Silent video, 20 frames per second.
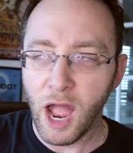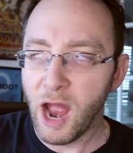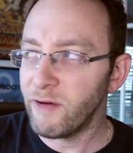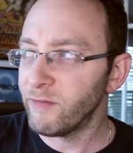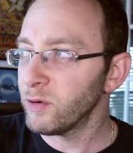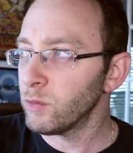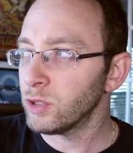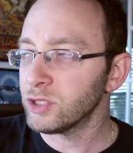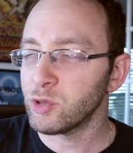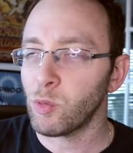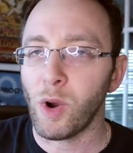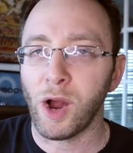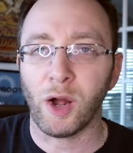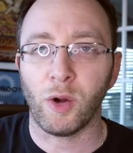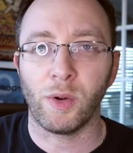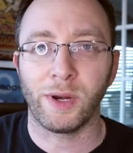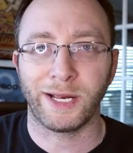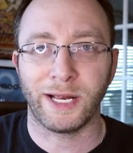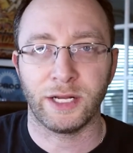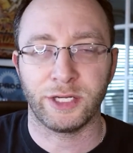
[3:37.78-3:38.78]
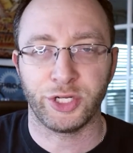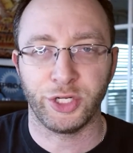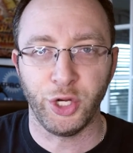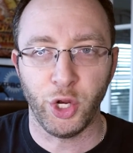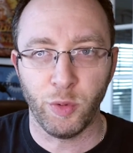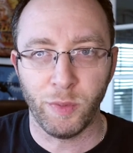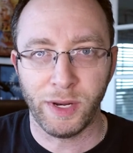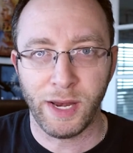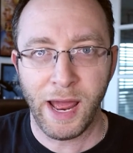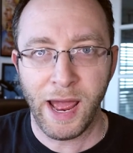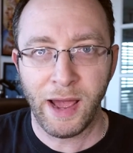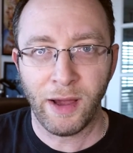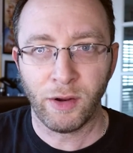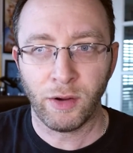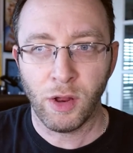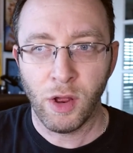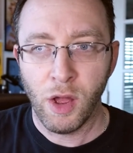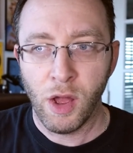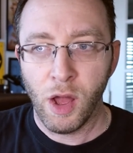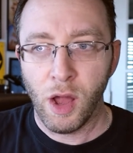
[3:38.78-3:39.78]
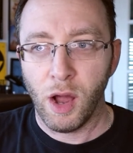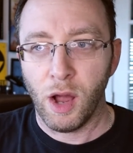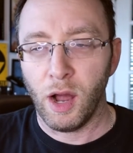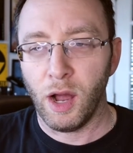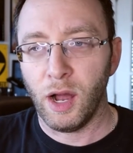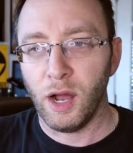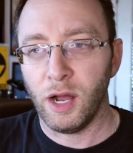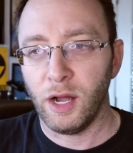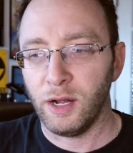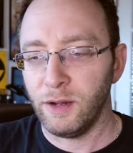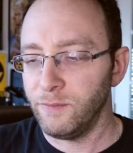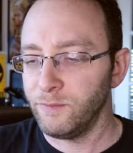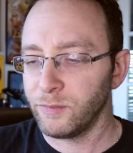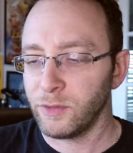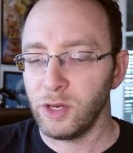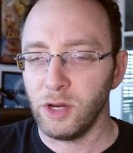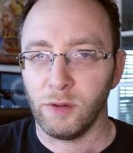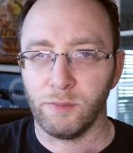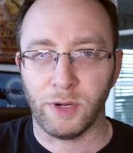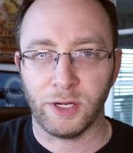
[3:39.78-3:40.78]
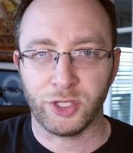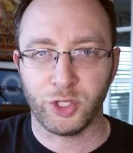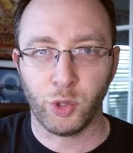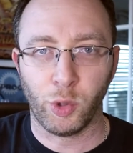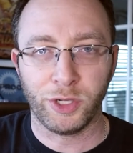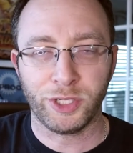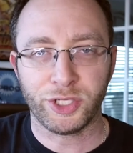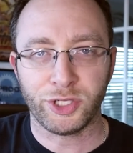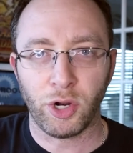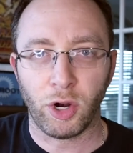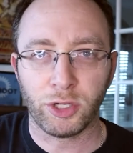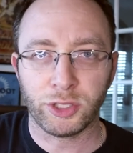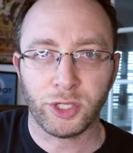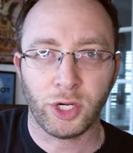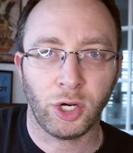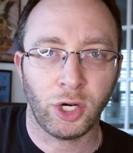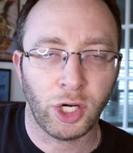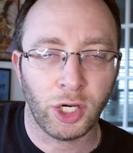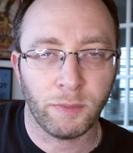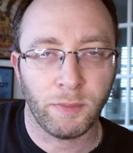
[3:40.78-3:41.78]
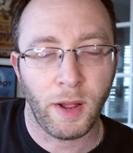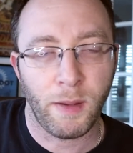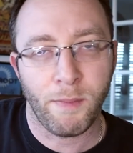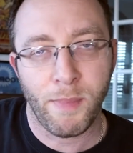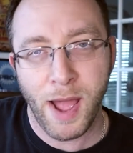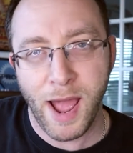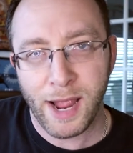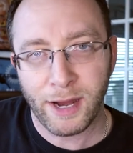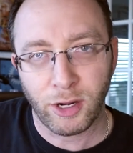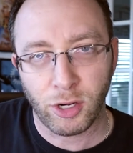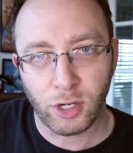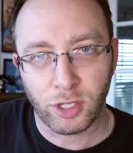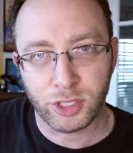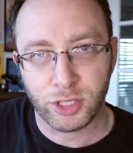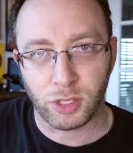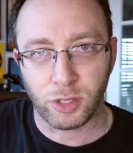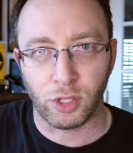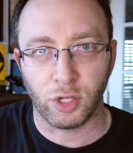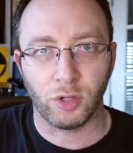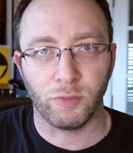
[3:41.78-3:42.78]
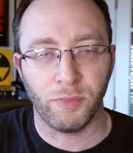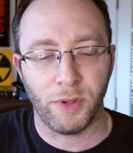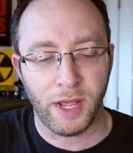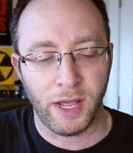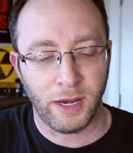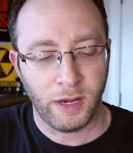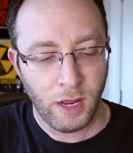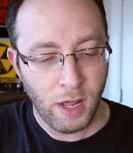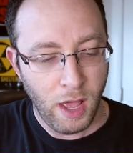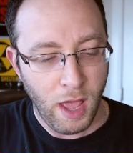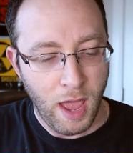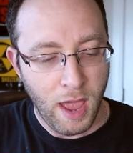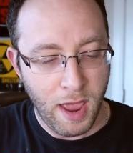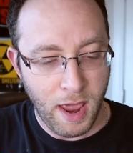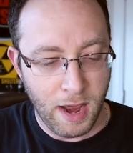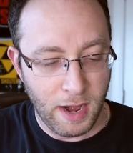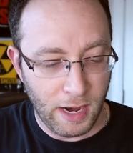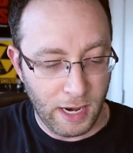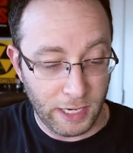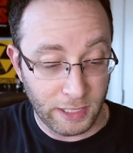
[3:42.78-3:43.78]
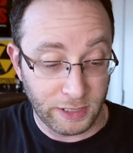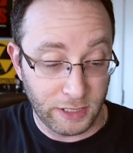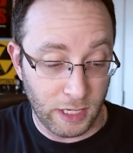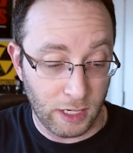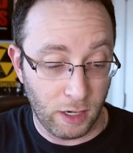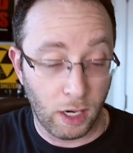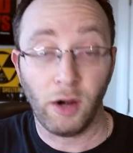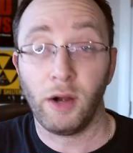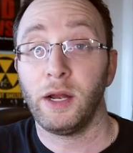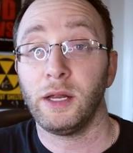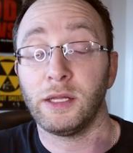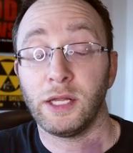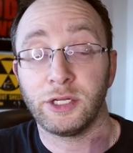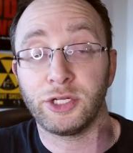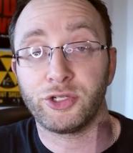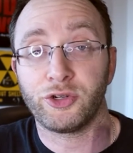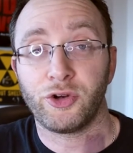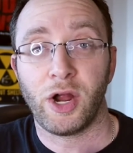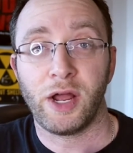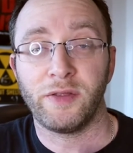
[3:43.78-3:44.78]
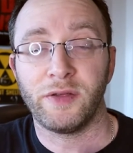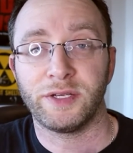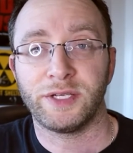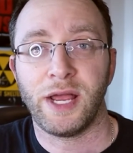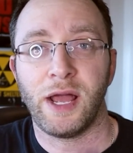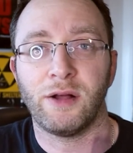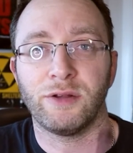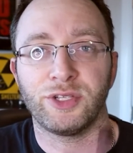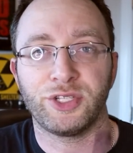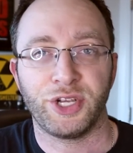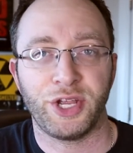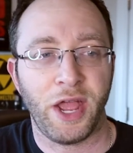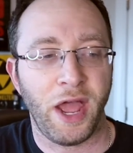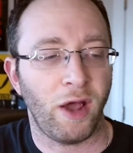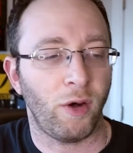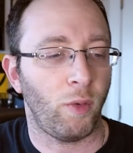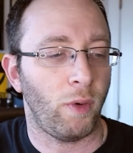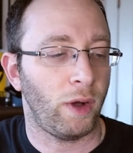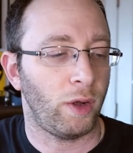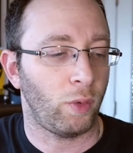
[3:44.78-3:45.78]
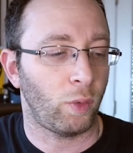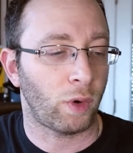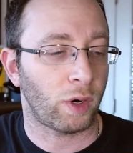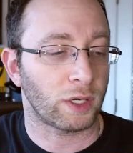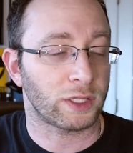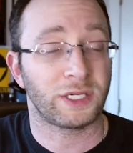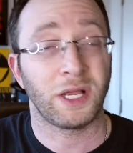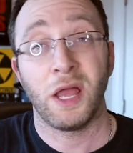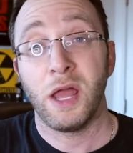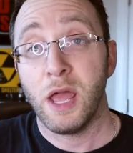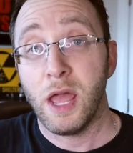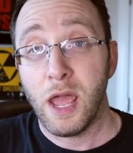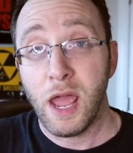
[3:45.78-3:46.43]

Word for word: every once in a while when it gets human out, uh, you know, my joints start to hurt, my back hurts a little bit, and I said, all right, let's try this out and see how well it works.